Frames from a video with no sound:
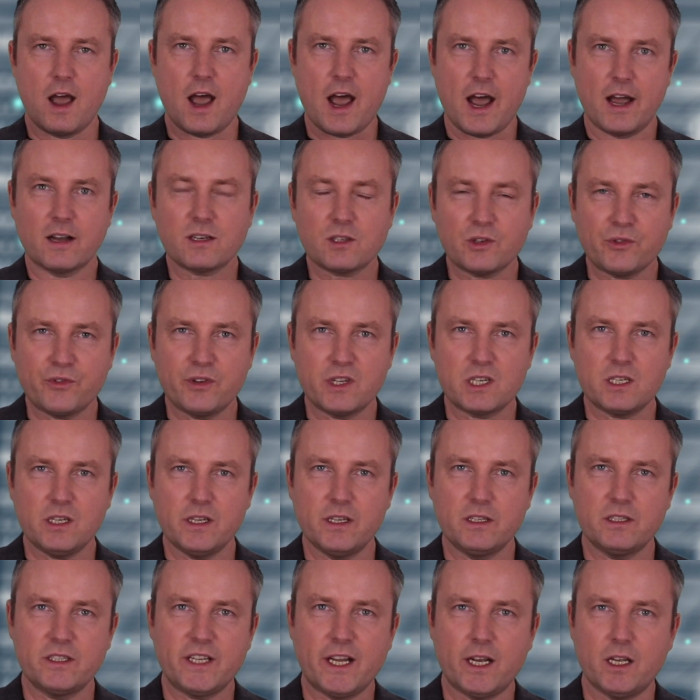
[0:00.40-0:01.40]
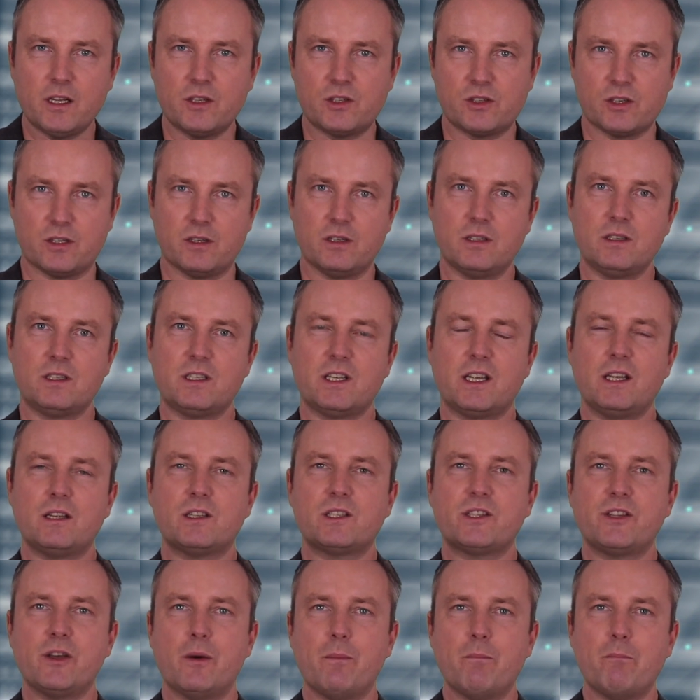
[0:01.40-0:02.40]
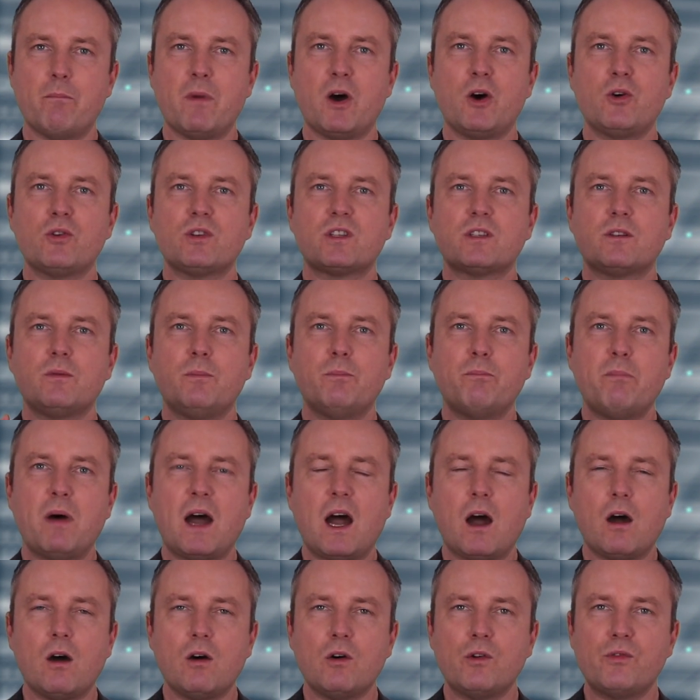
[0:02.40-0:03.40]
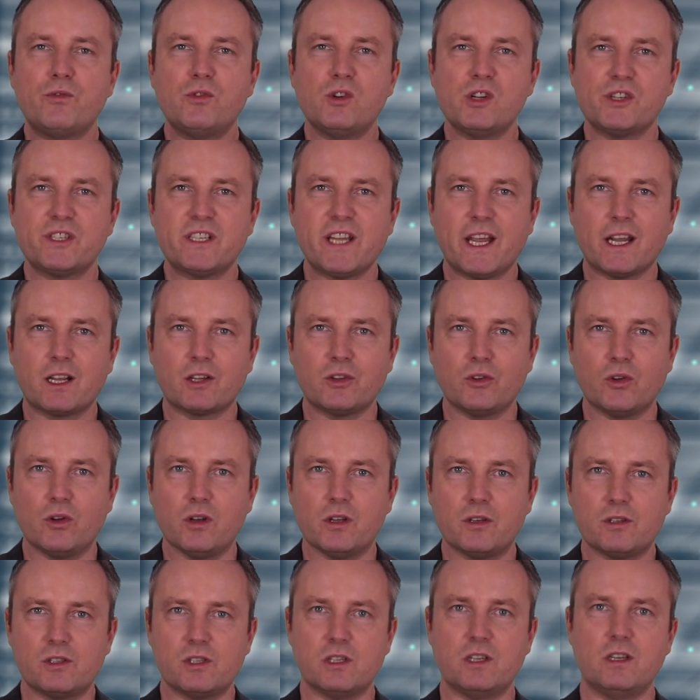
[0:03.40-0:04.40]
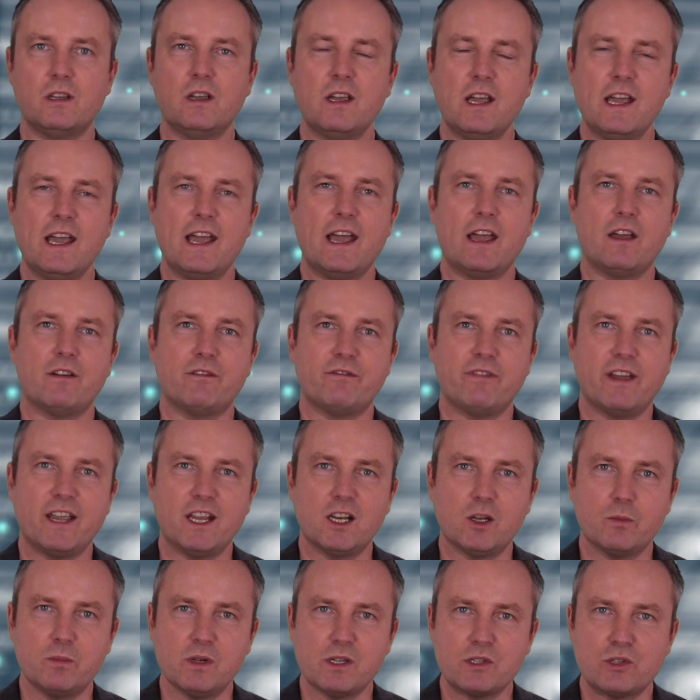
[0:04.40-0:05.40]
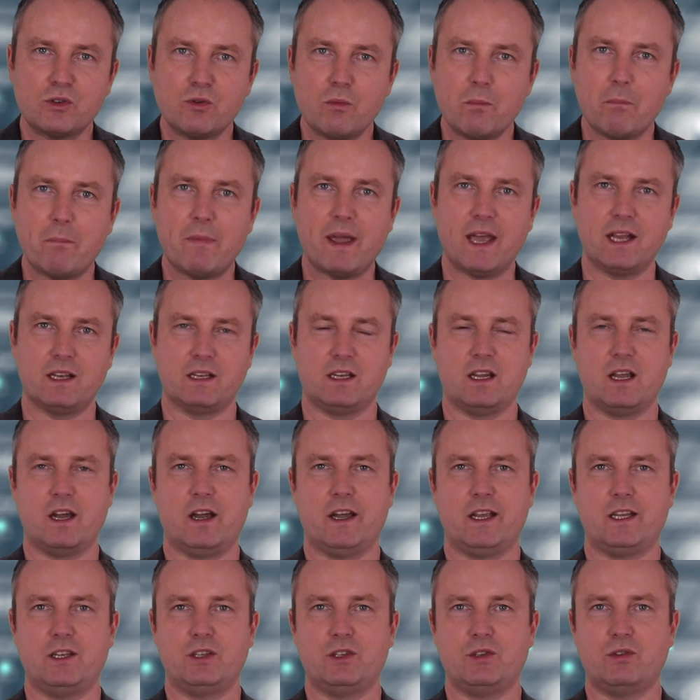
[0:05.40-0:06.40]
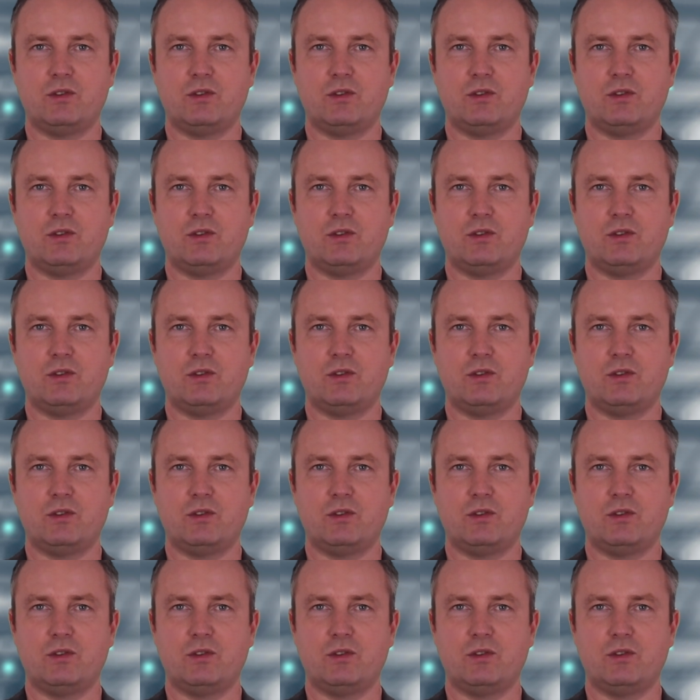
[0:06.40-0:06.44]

Artificial intelligence is the most powerful technology available to mankind